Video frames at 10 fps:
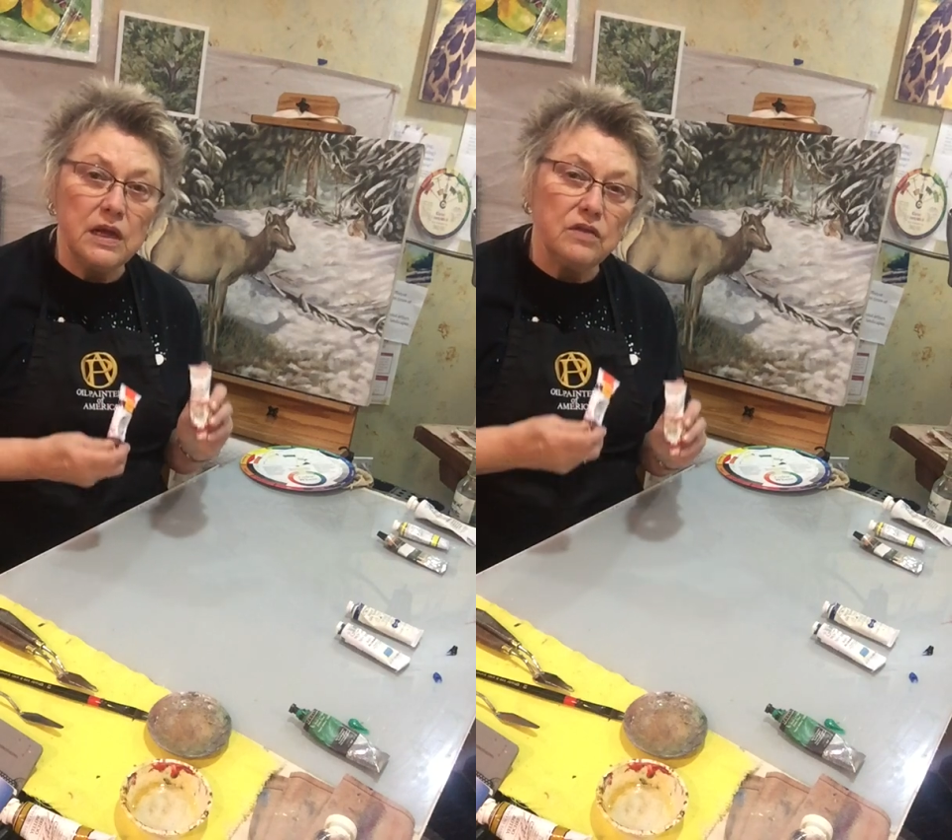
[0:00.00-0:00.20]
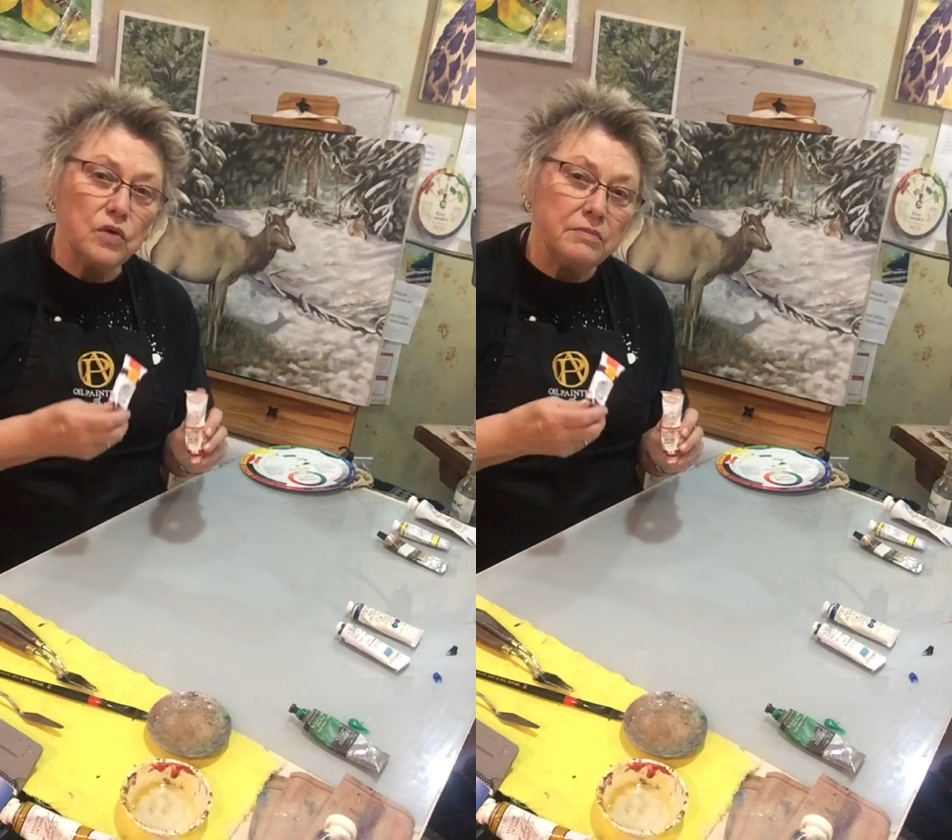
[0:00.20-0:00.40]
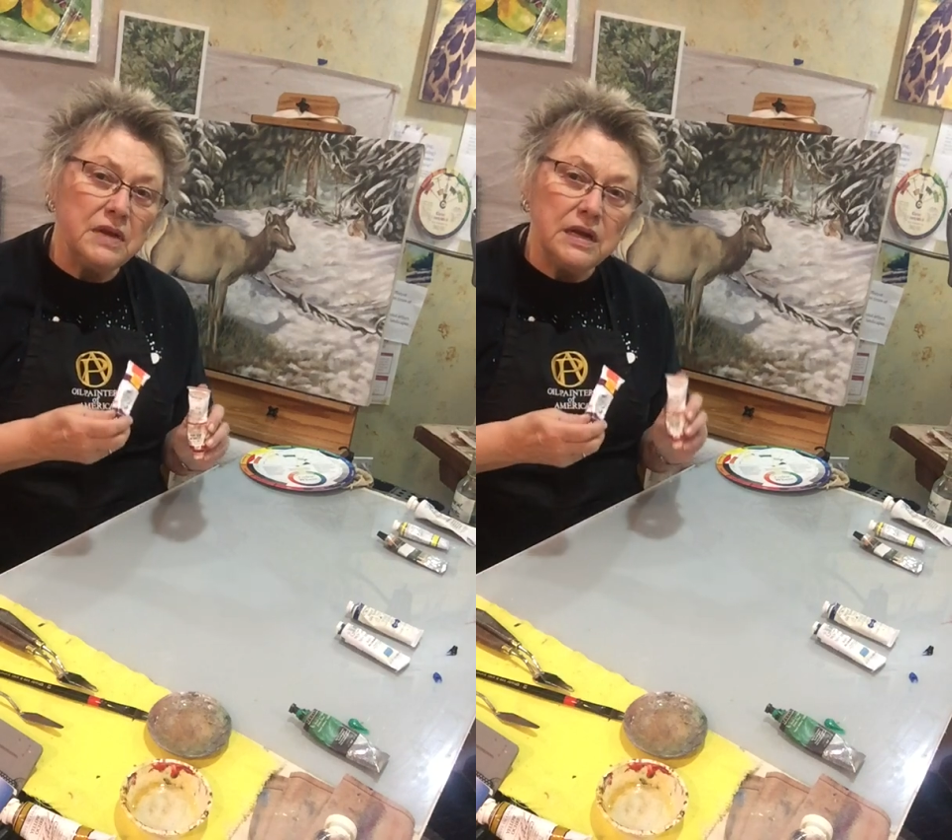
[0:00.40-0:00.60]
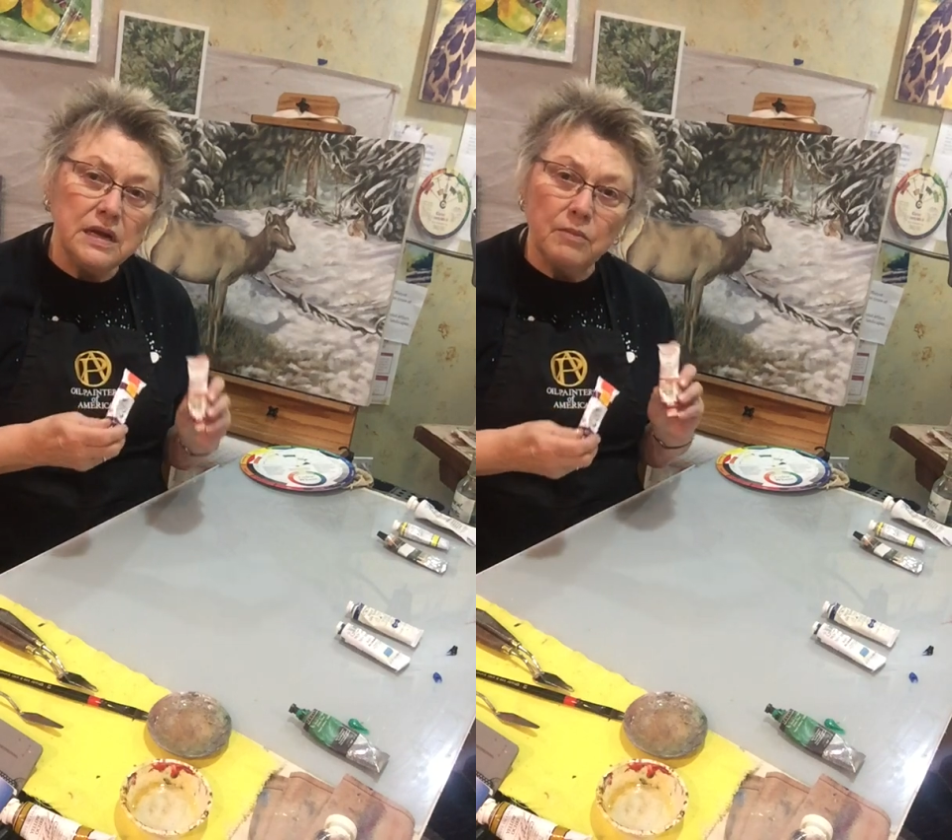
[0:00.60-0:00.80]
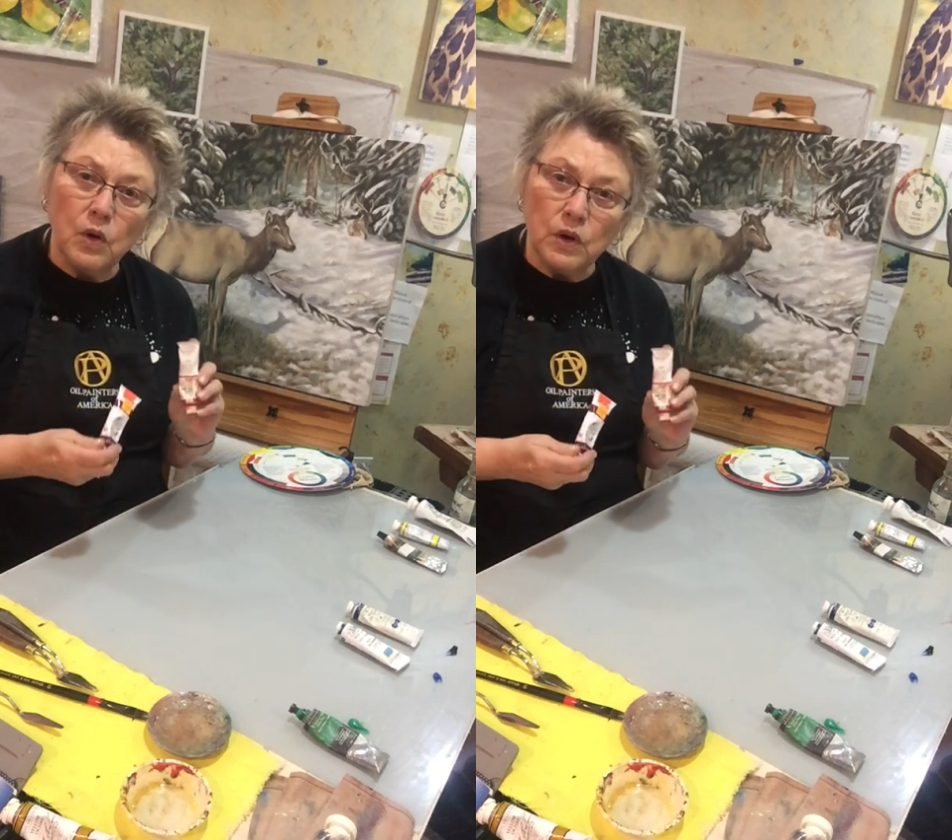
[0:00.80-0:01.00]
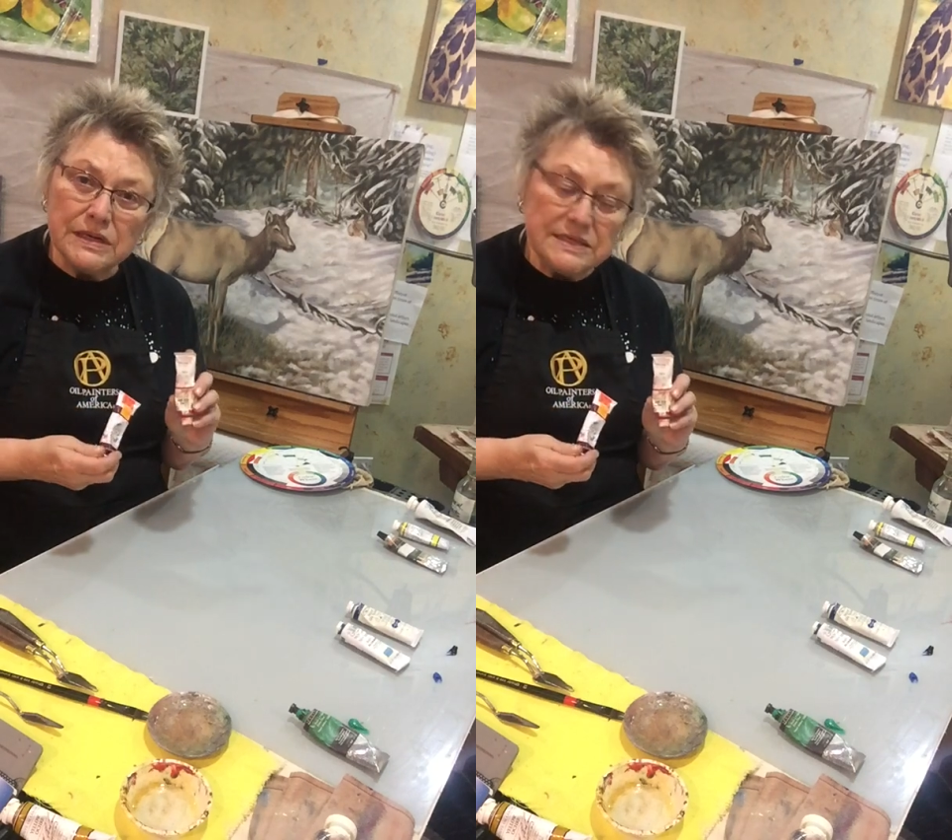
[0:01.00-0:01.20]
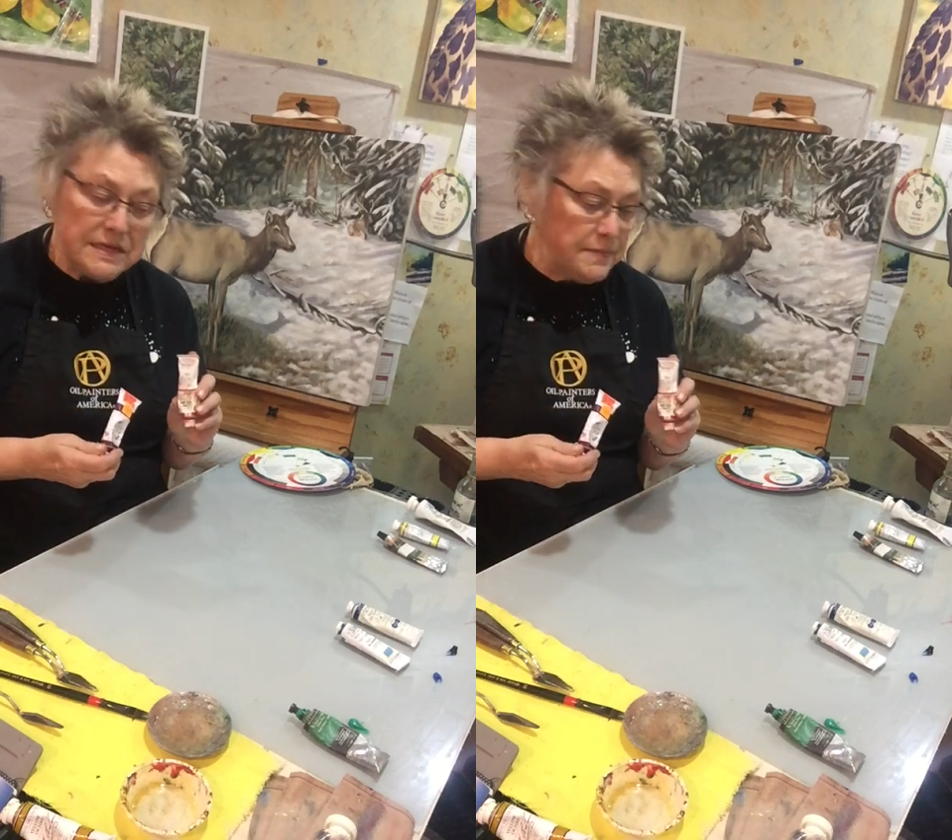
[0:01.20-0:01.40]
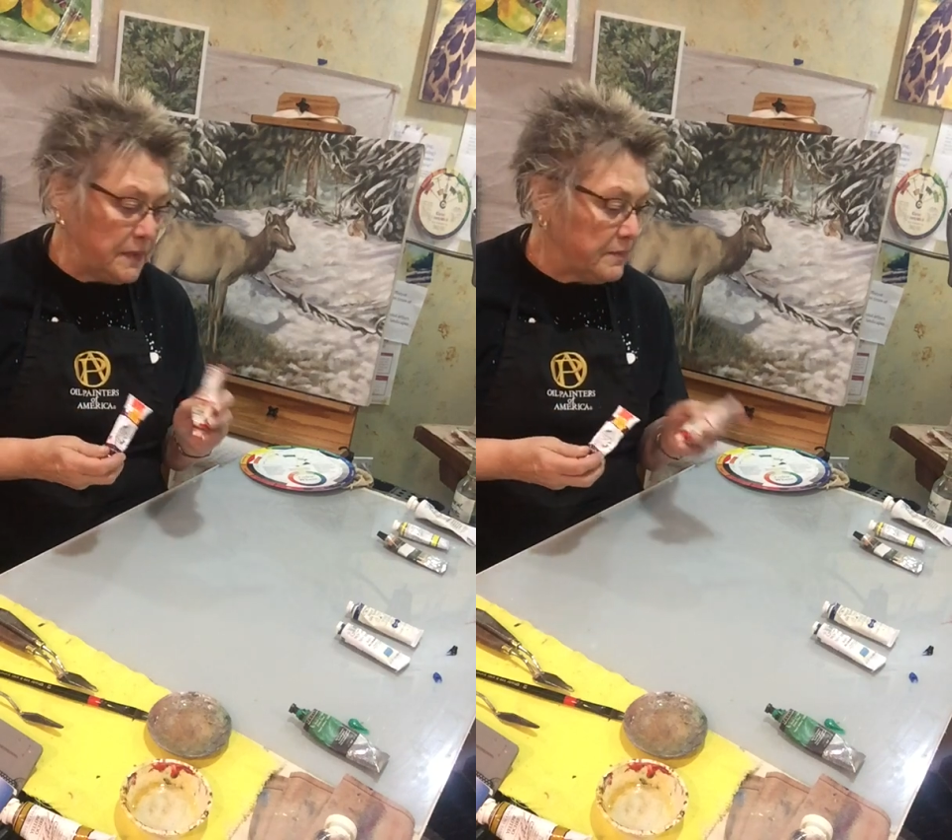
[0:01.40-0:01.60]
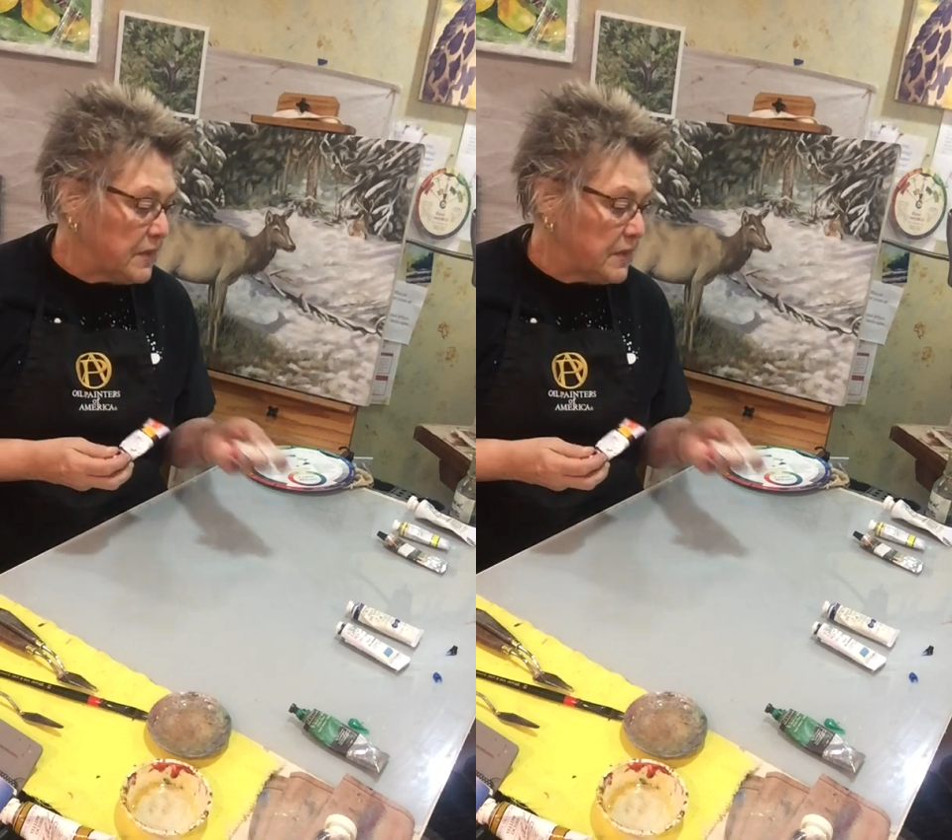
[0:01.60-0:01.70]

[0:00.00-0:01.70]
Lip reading: either a medium or a deep.